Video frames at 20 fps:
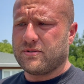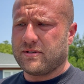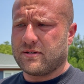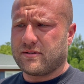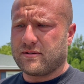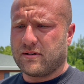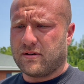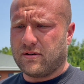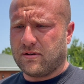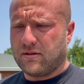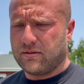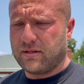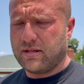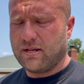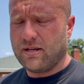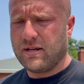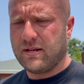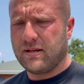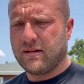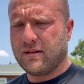installed
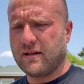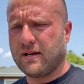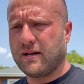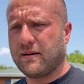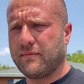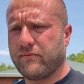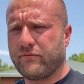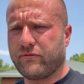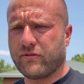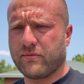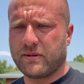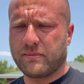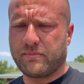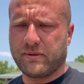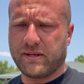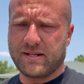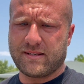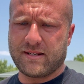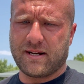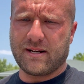from the
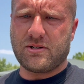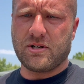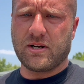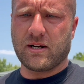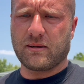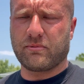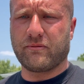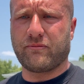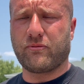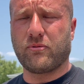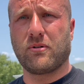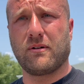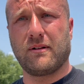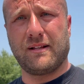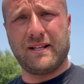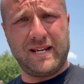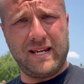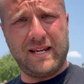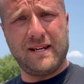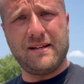place I checked before,
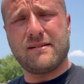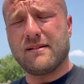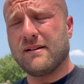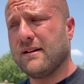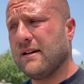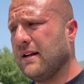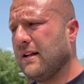Lee's.